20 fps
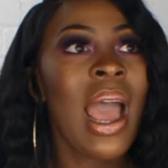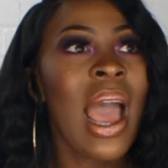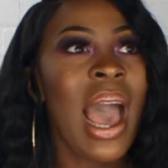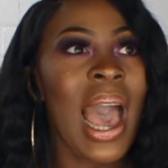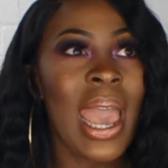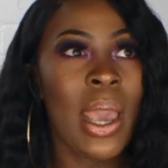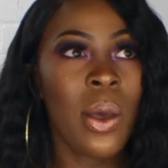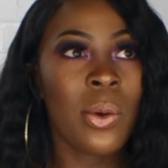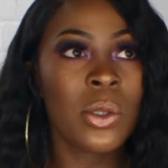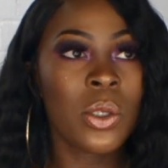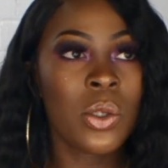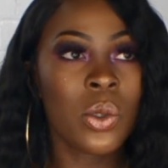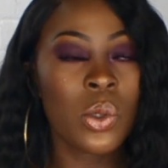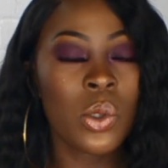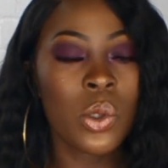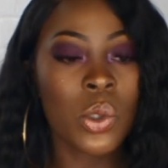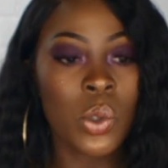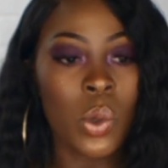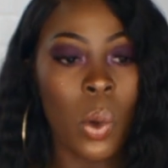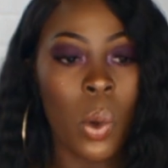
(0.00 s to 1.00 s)
I also
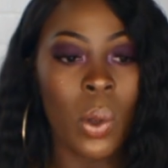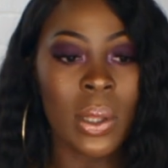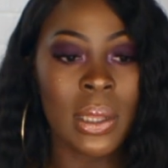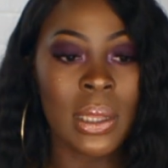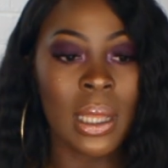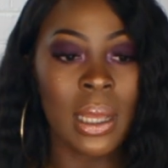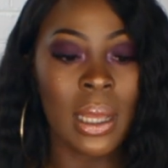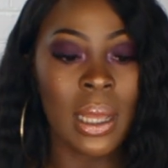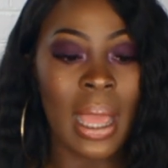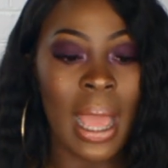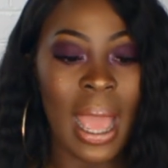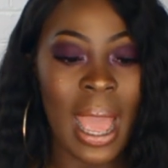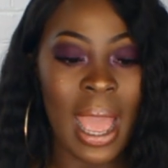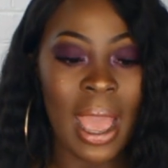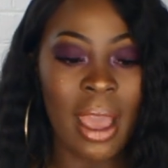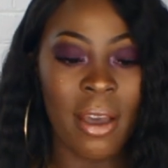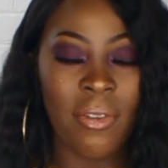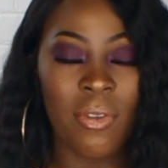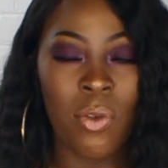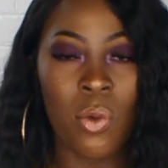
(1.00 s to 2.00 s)
saw the
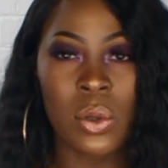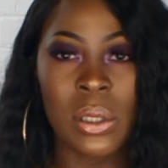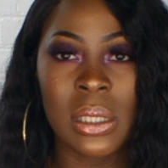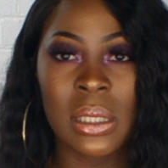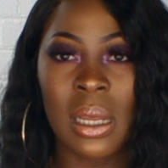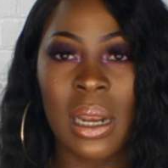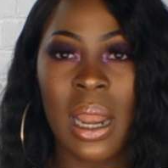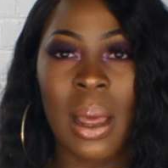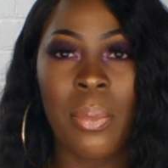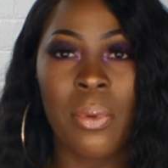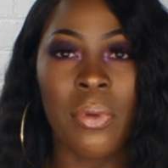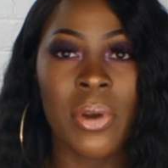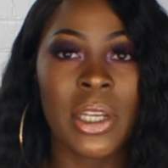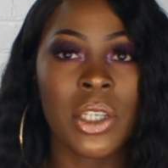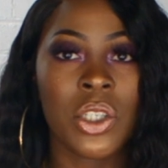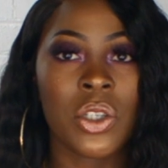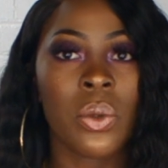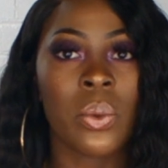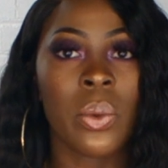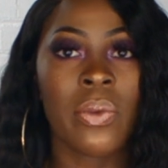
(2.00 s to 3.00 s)
Air Force
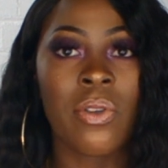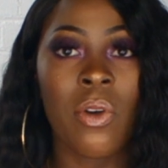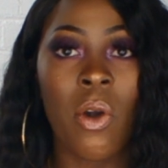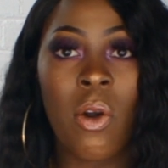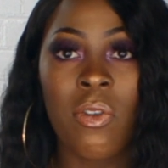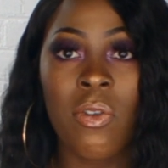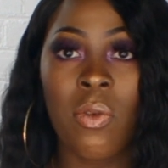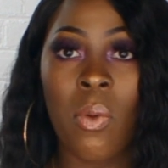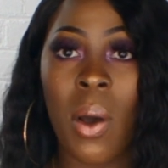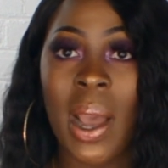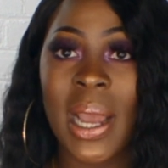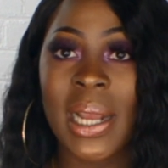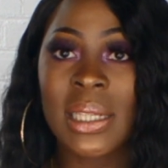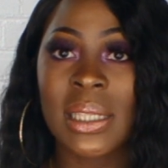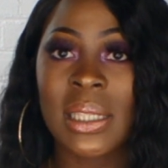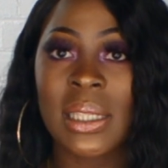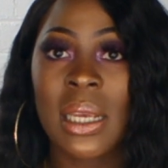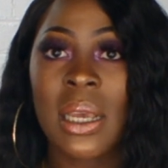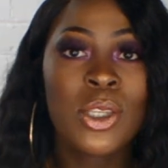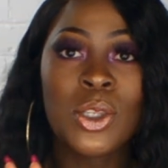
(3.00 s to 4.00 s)
collaboration with Off-White,
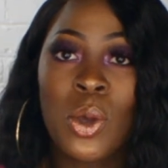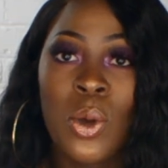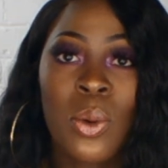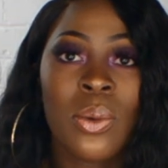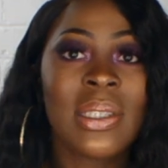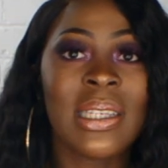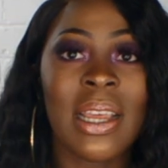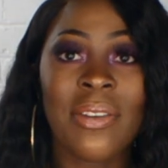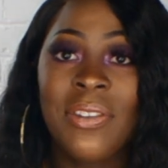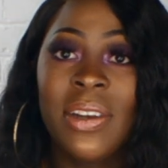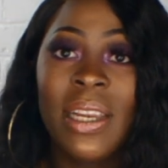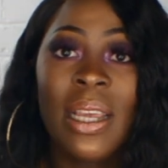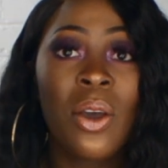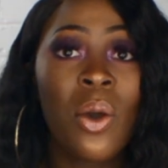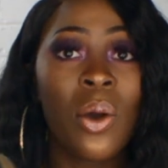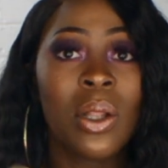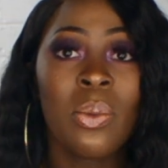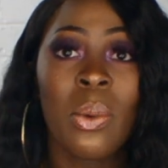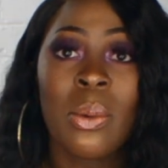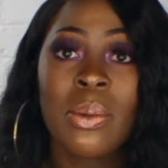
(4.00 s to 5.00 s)
so definitely
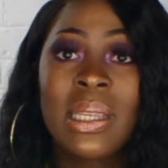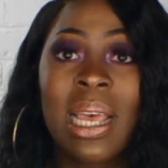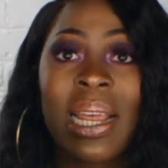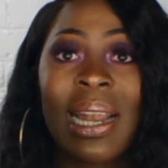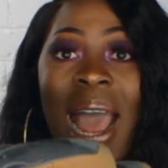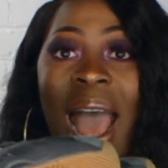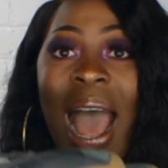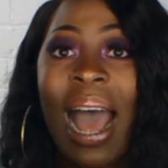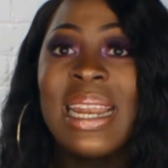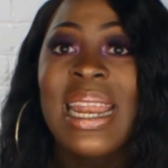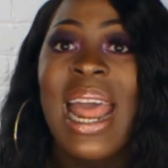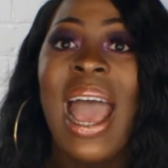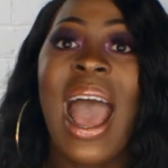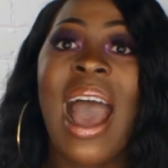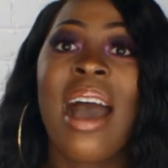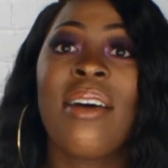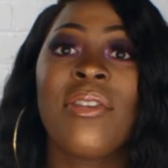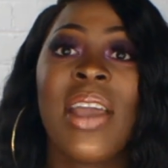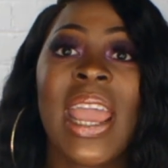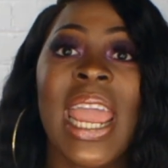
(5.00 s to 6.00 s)
go on the website and
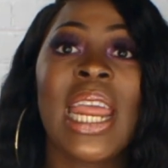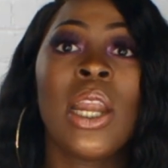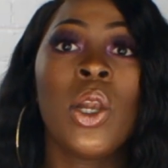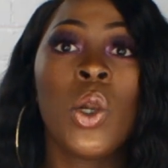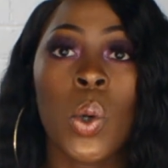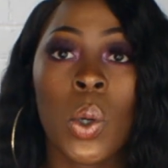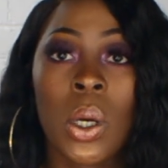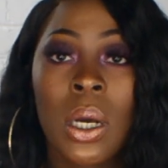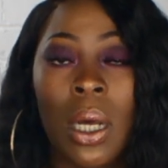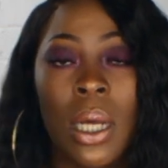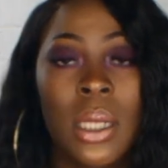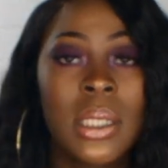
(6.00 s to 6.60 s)
have a look.